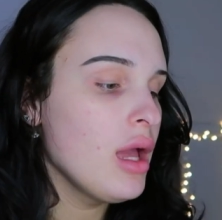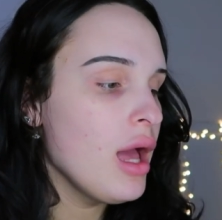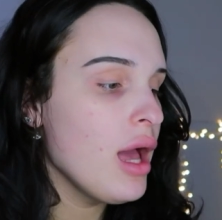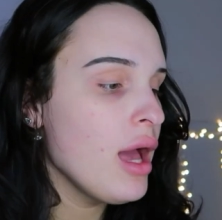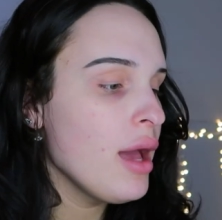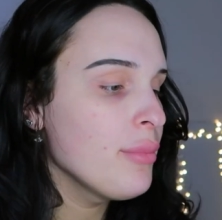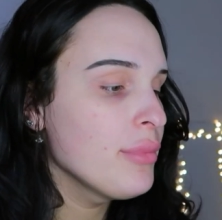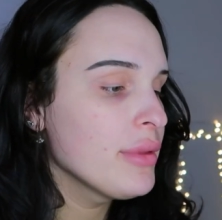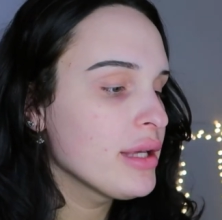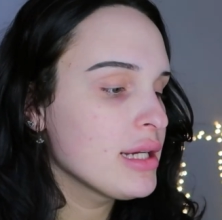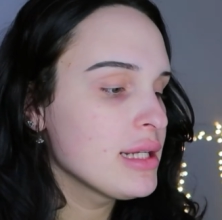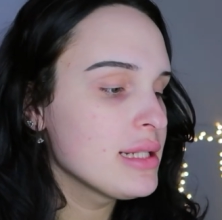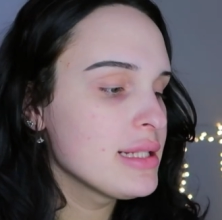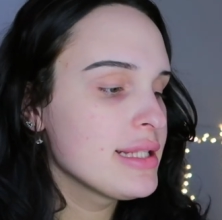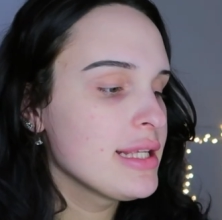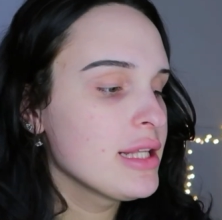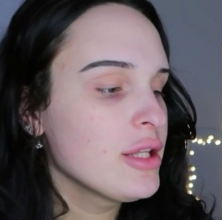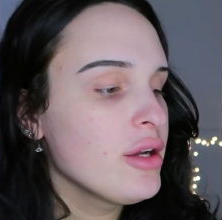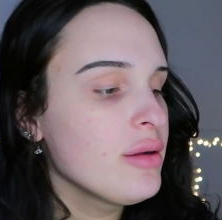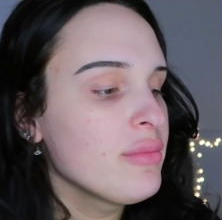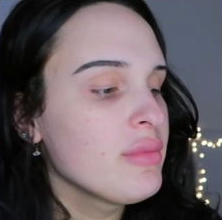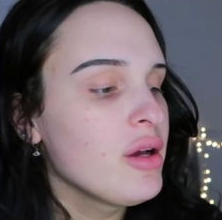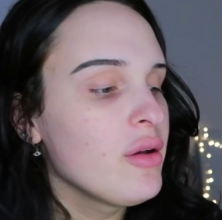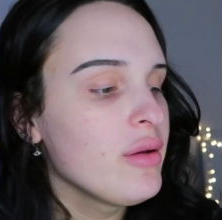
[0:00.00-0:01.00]
The
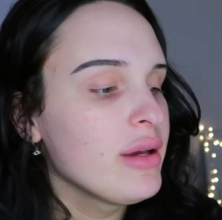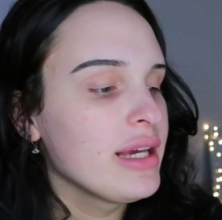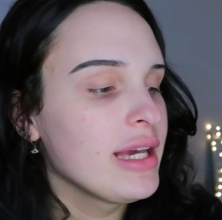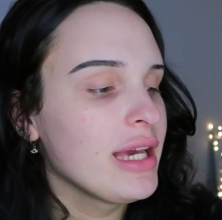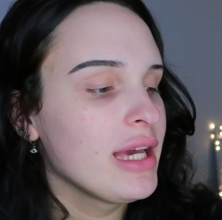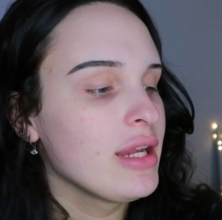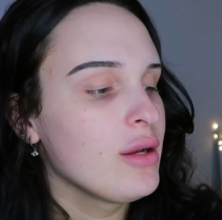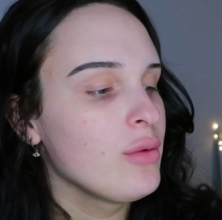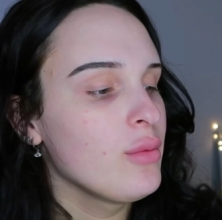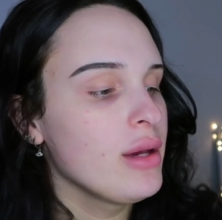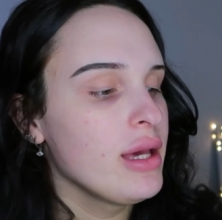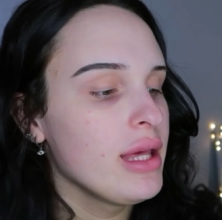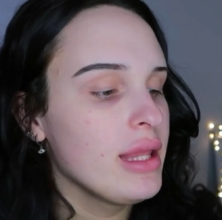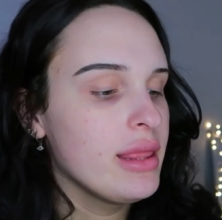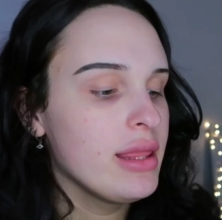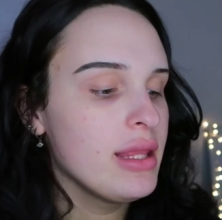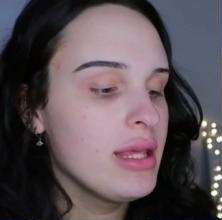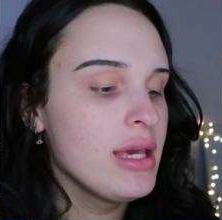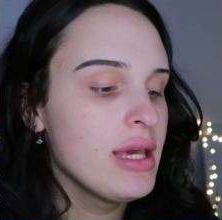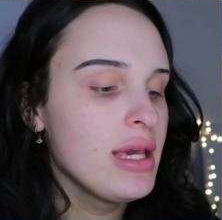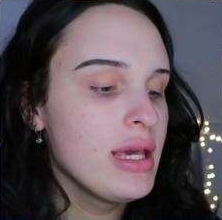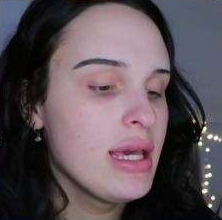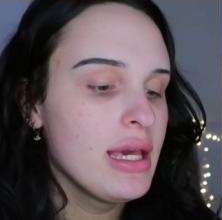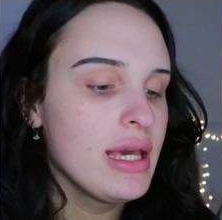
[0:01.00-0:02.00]
concealer I'm going in with
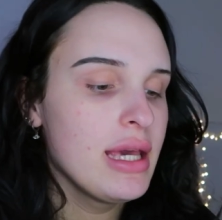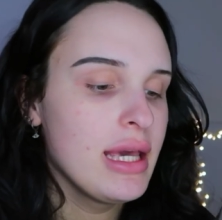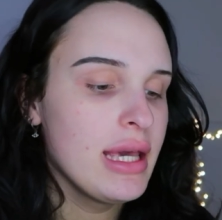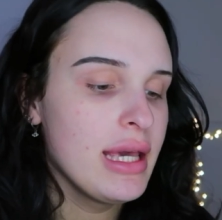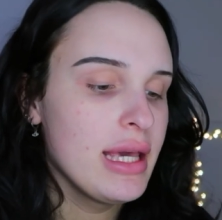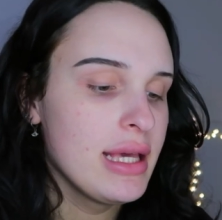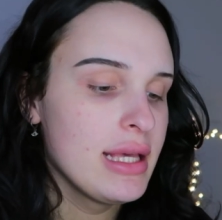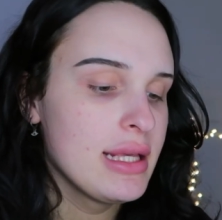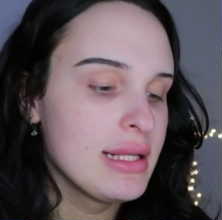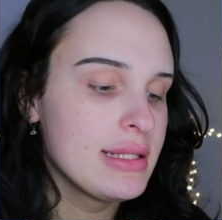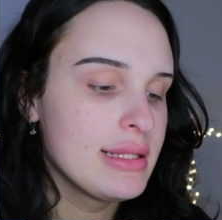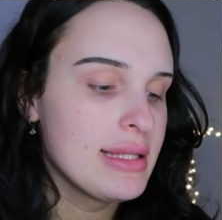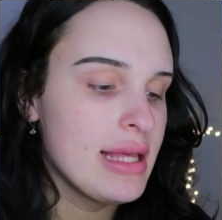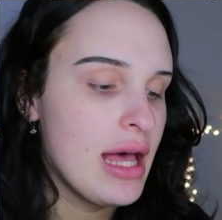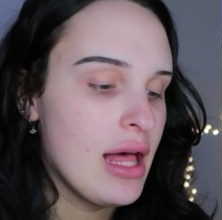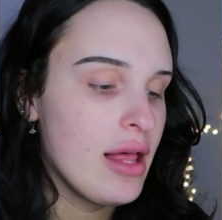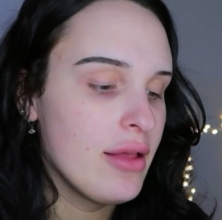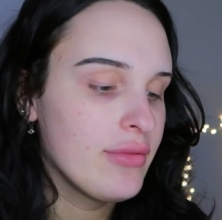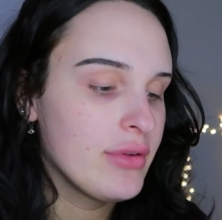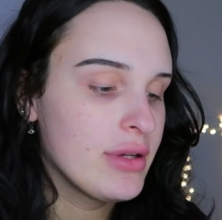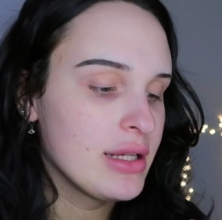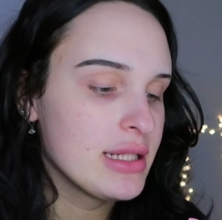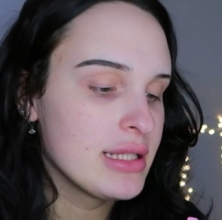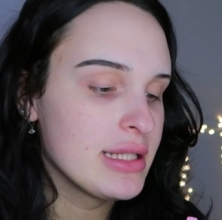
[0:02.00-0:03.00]
is the
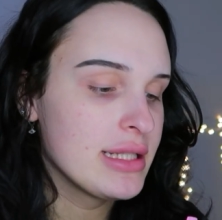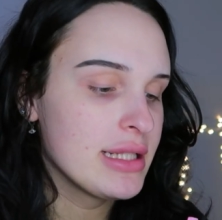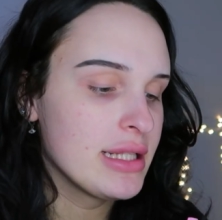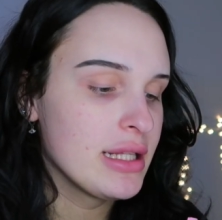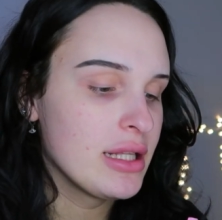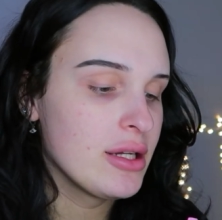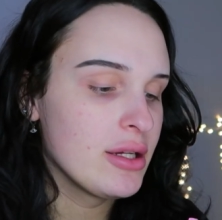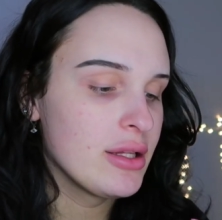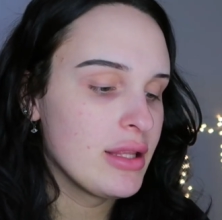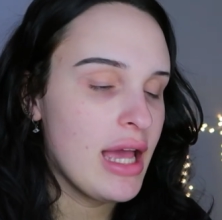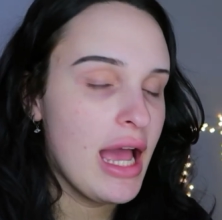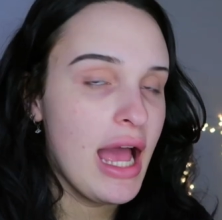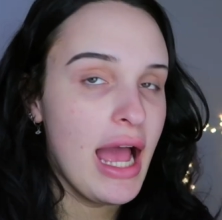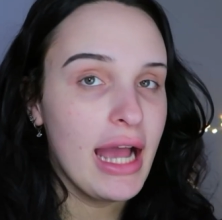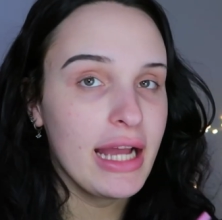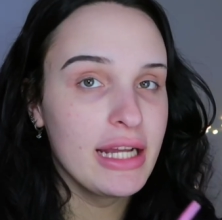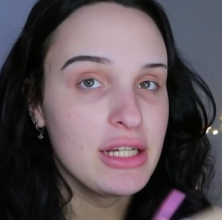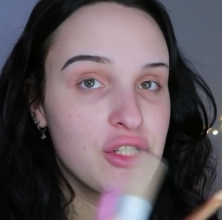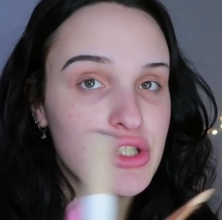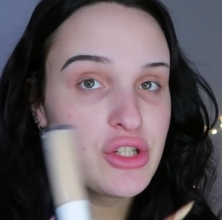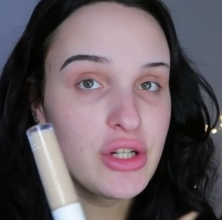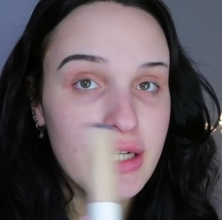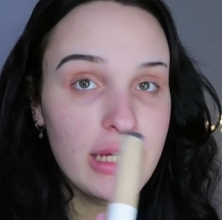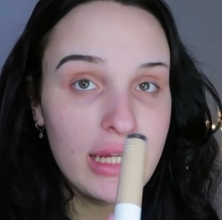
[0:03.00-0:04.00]
e.l.f. concealer, the
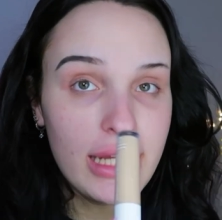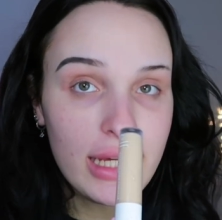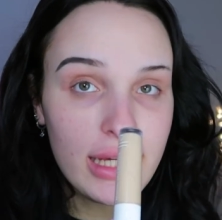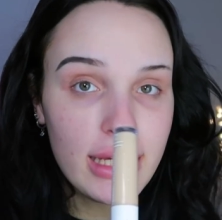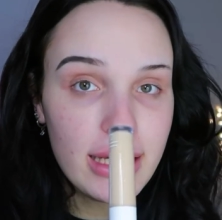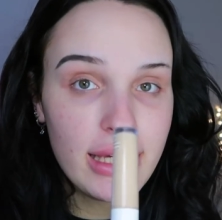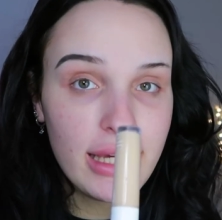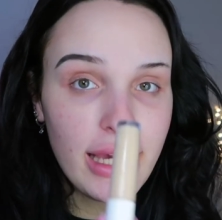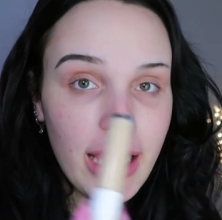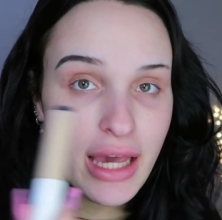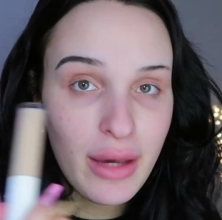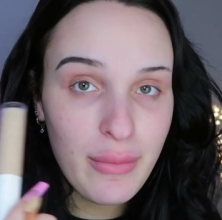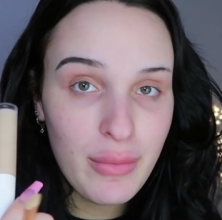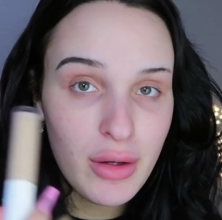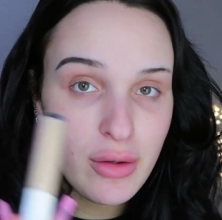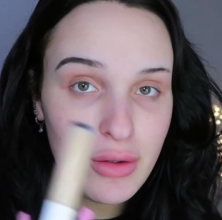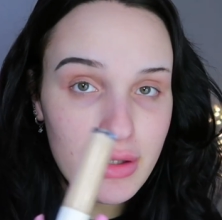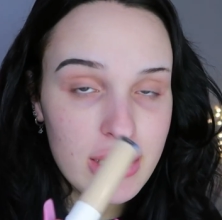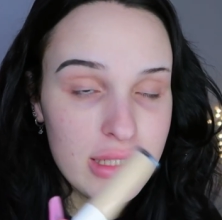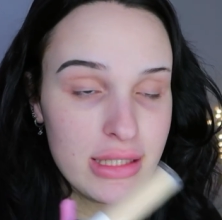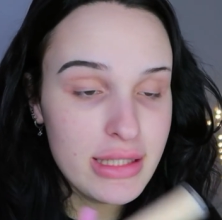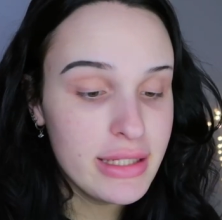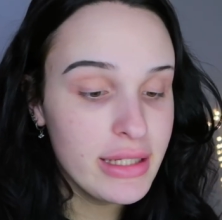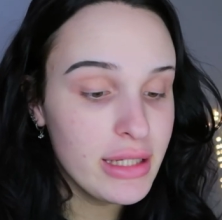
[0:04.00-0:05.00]
Hydrating Camo
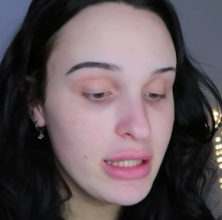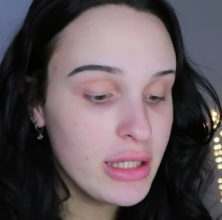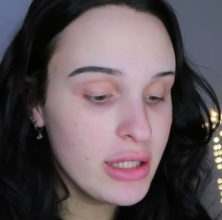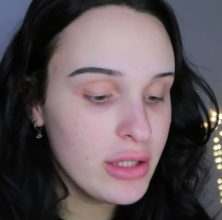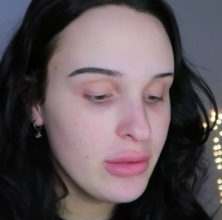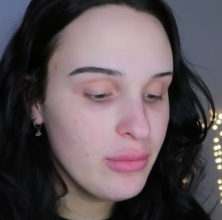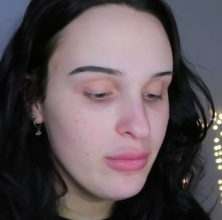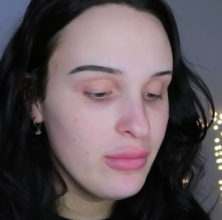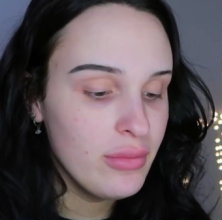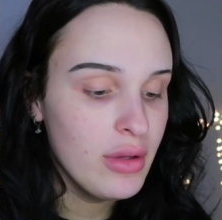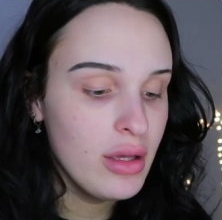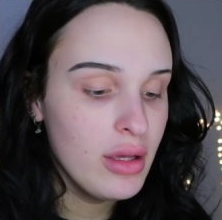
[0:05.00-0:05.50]
Concealer.